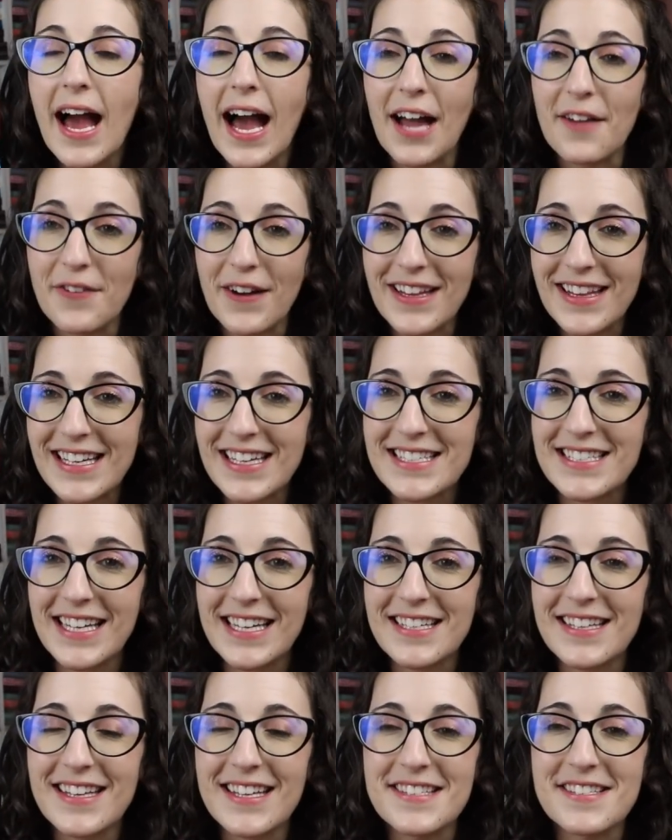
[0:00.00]
I finally did
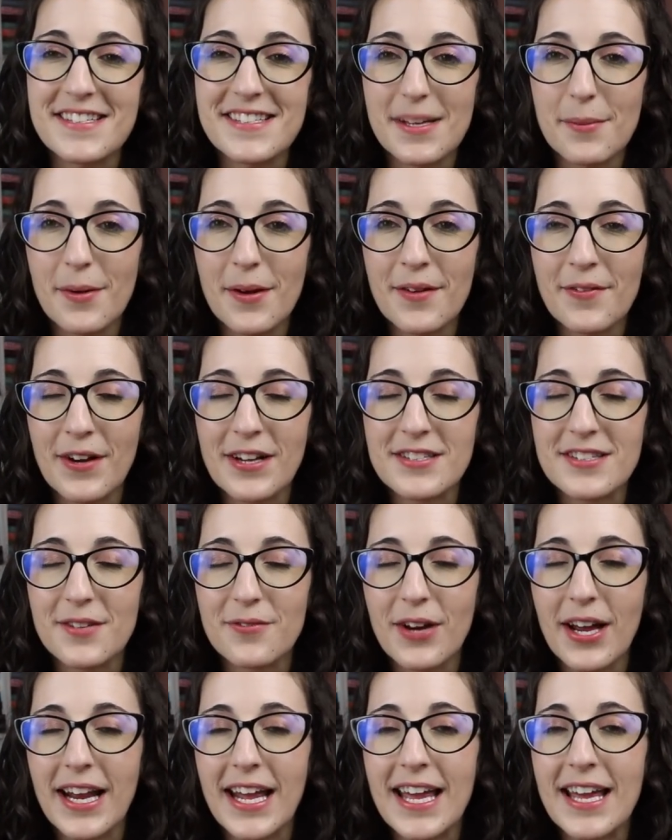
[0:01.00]
get to this. Some of my friends
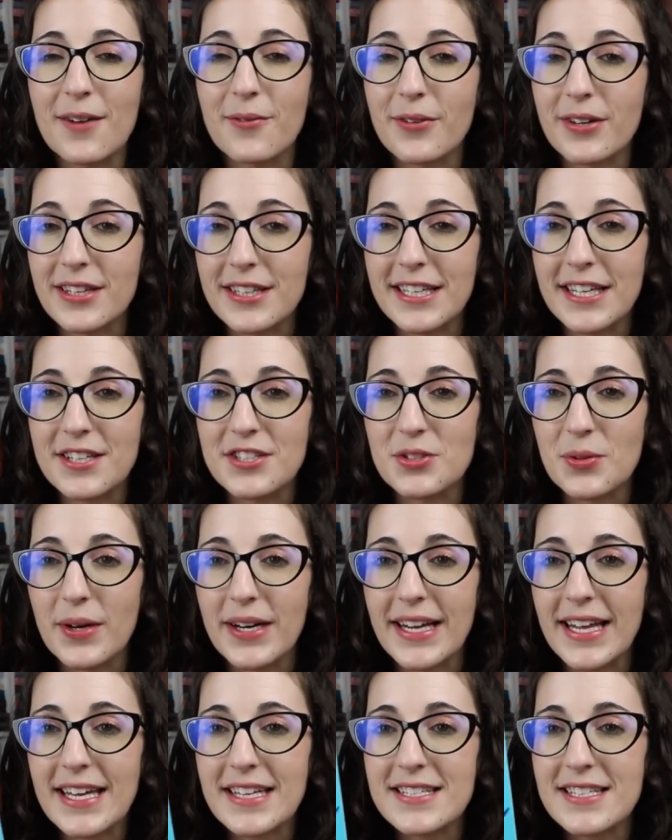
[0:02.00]
have read it and really
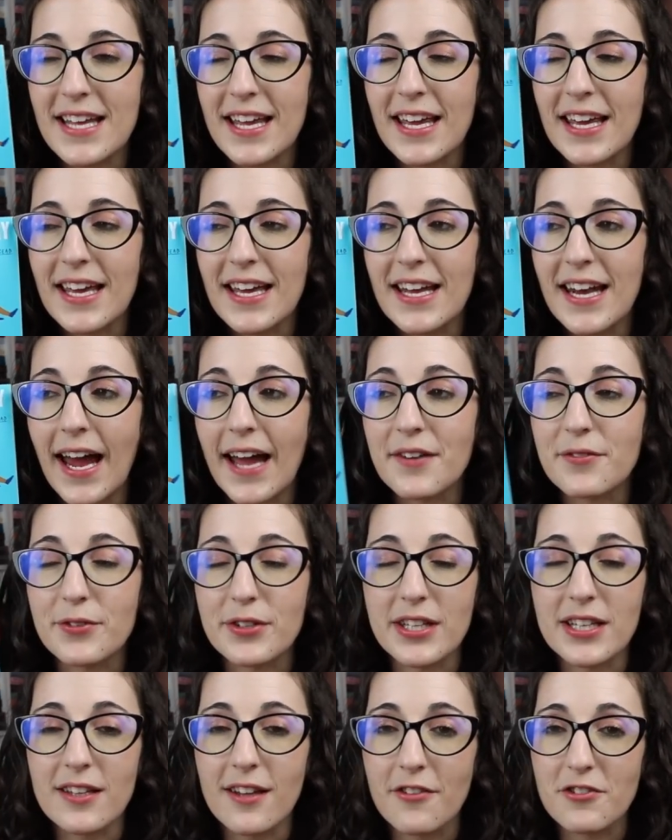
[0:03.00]
enjoyed it and I
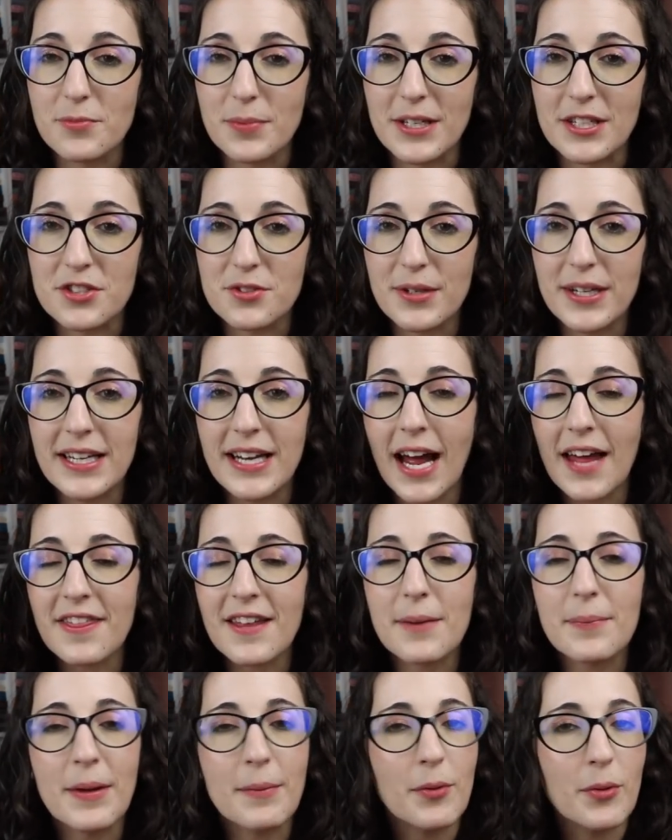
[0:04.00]
really loved Beach Read. I
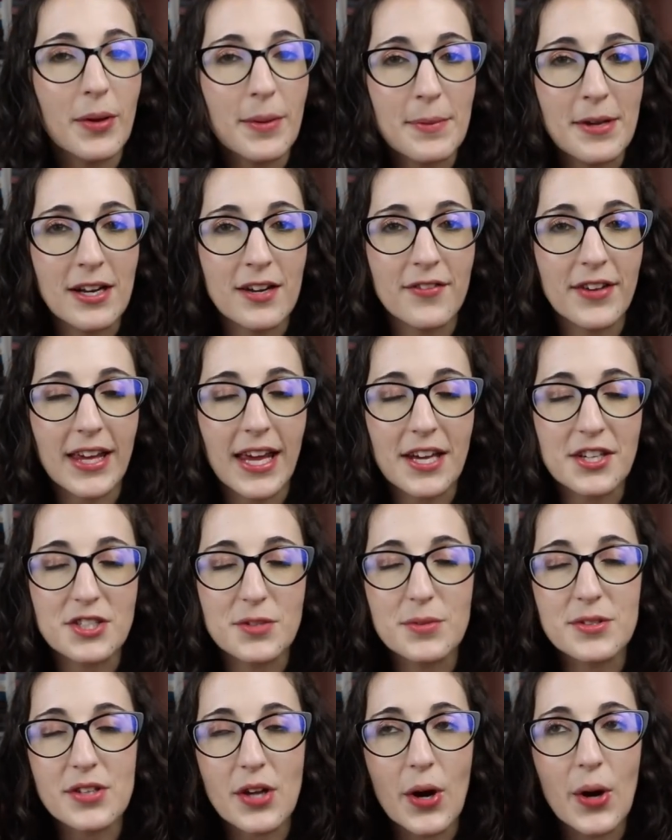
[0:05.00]
thought People We Meet on
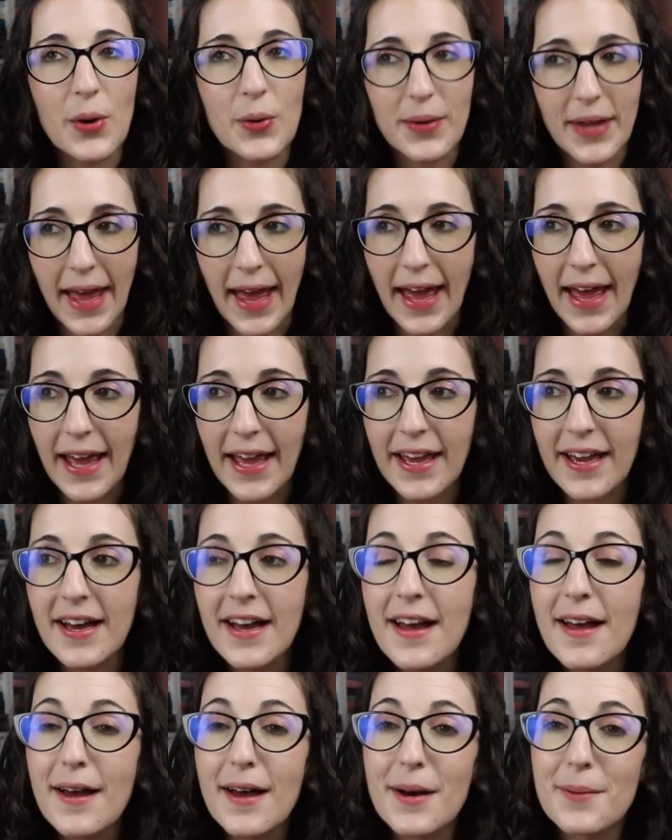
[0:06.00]
Vacation was okay,
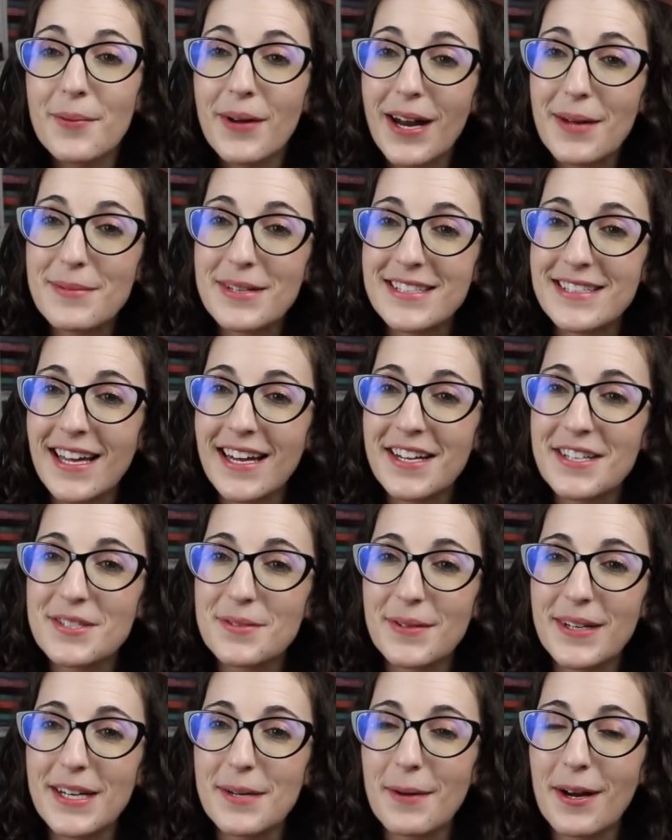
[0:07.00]
but I'm excited
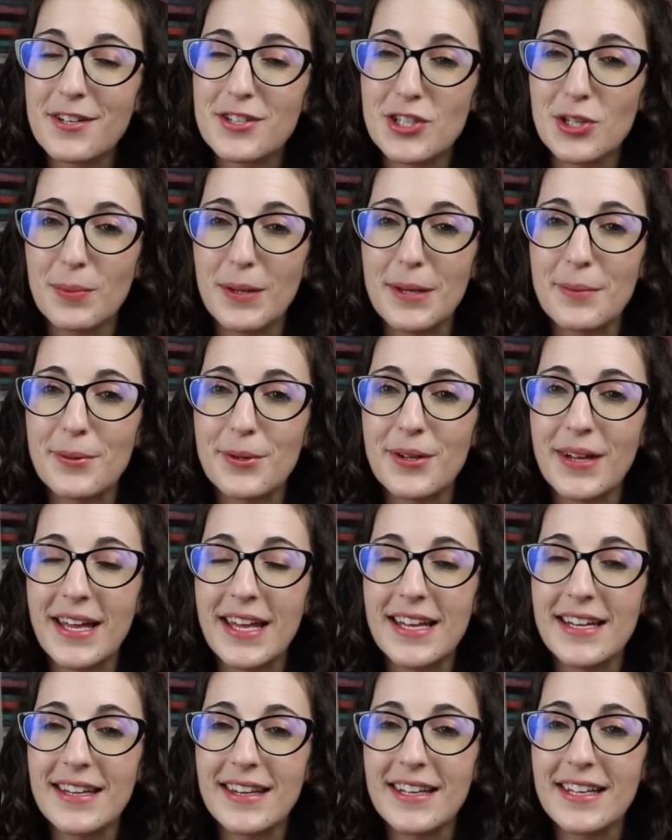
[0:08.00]
to read about two people
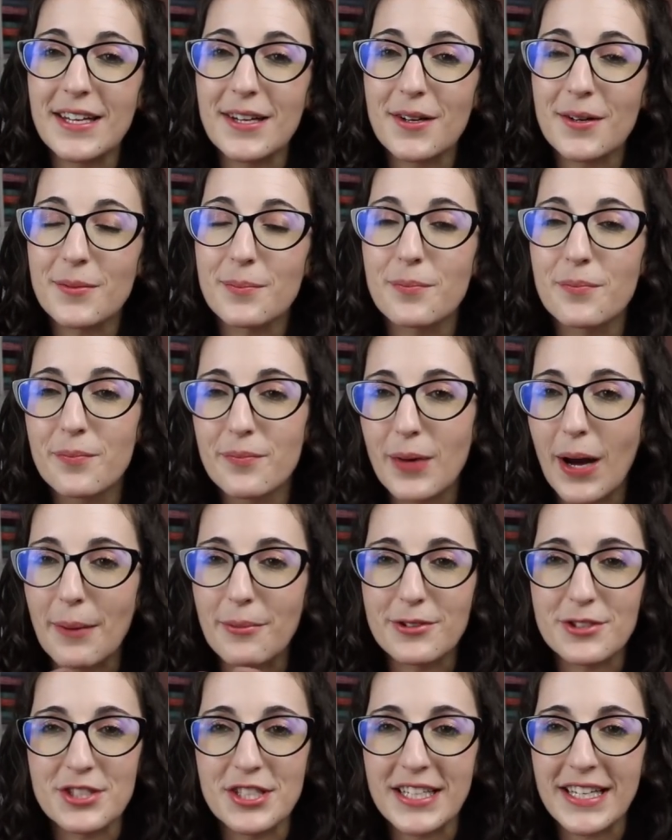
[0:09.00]
in the
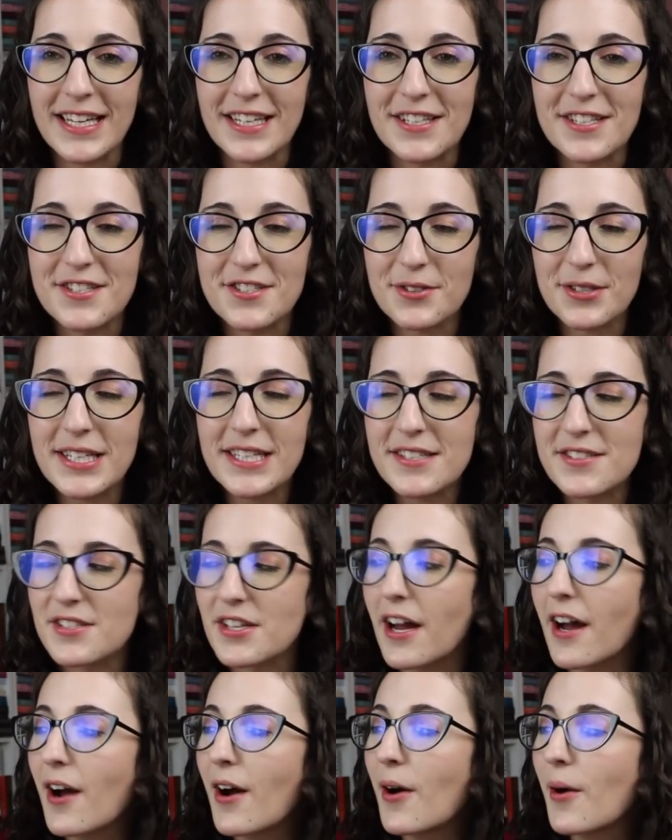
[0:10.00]
publishing industry.
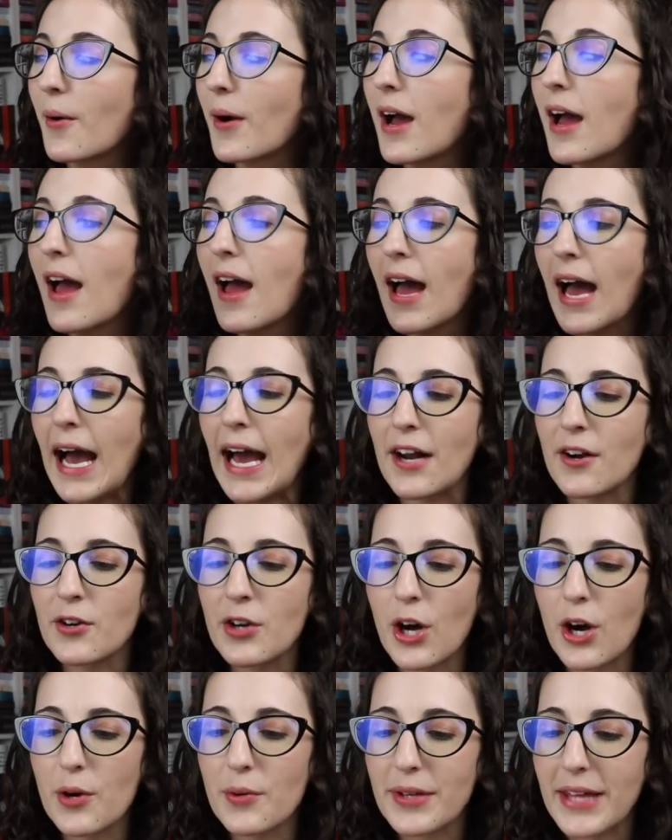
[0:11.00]
So I
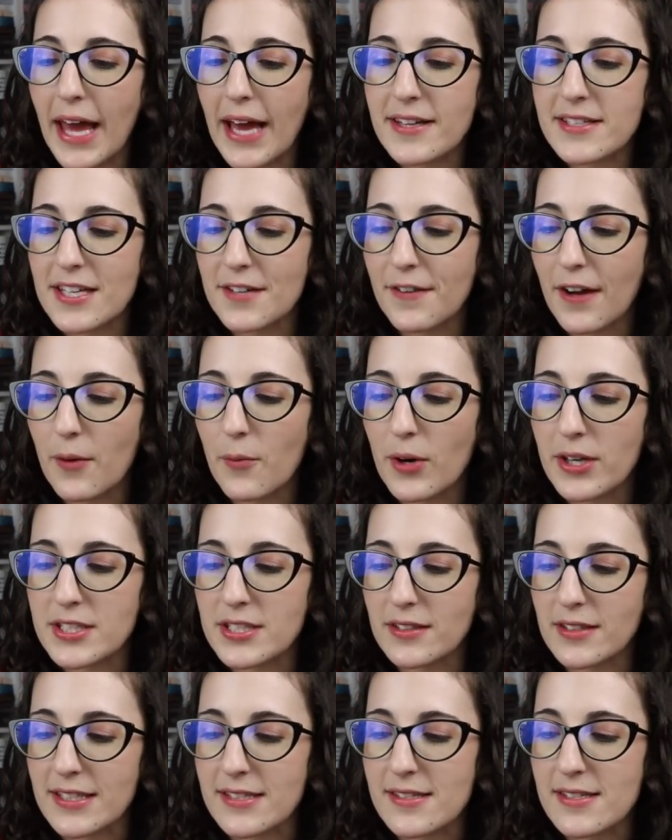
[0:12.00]
don't know yet if I want
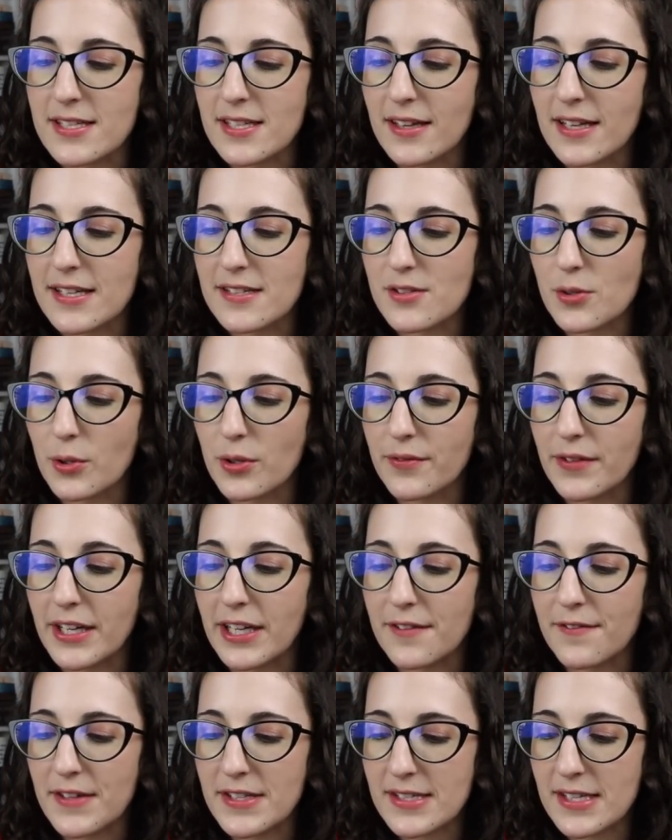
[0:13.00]
to listen to this or
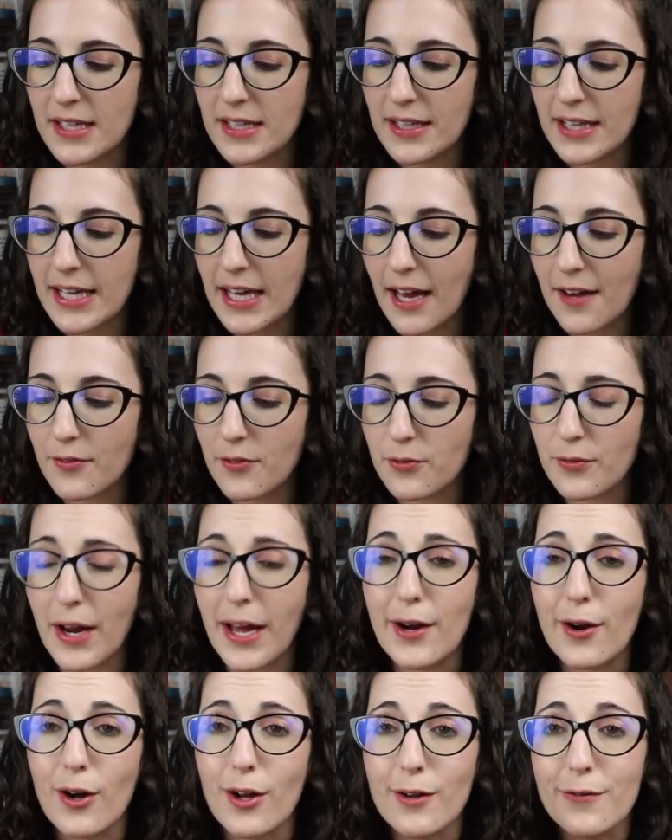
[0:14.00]
read it physically. I've
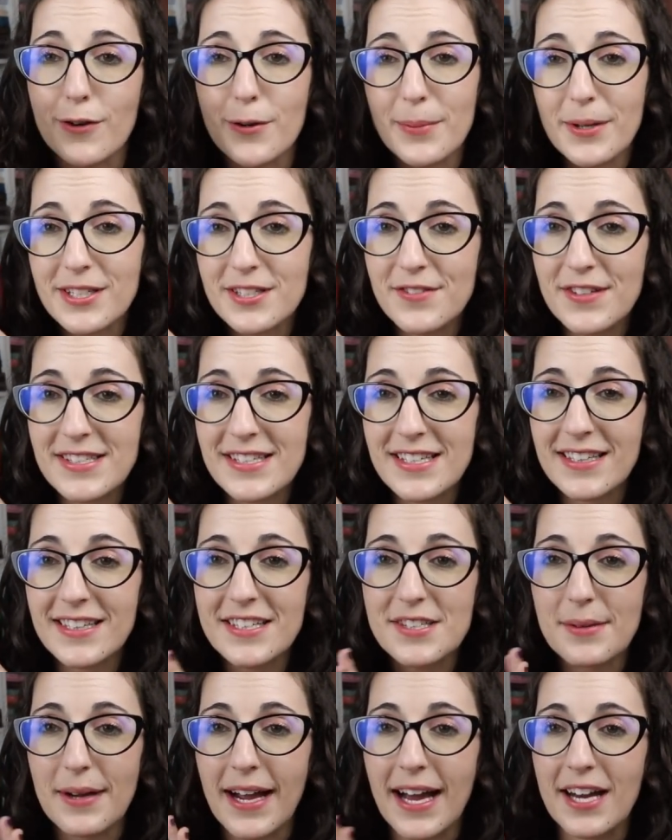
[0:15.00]
read all of her books
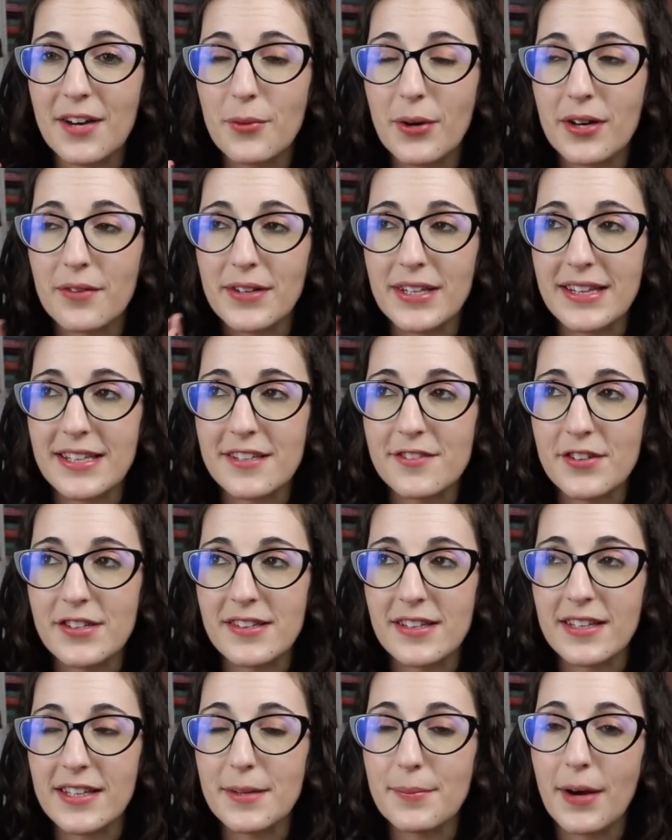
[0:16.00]
physically, so I kind of want to read this
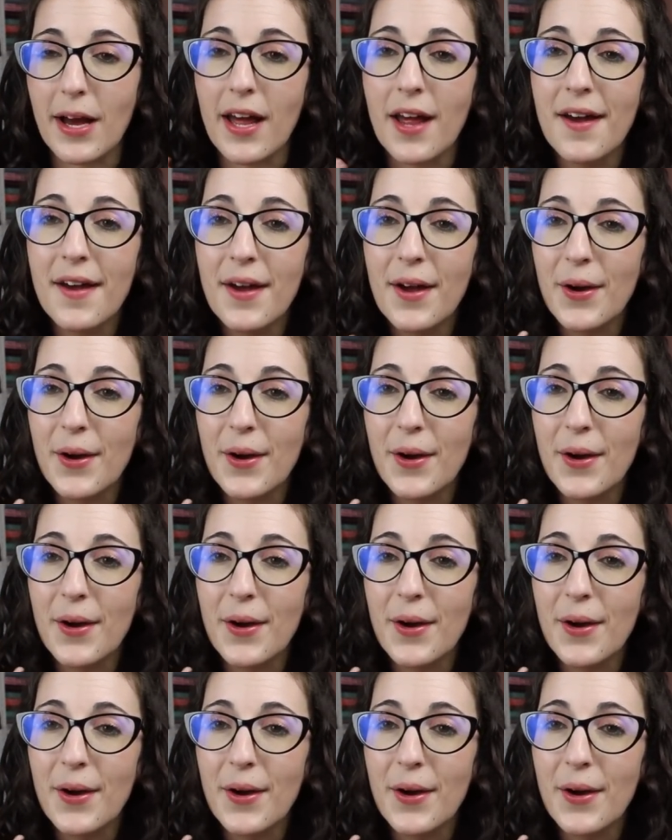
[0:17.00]
physically, but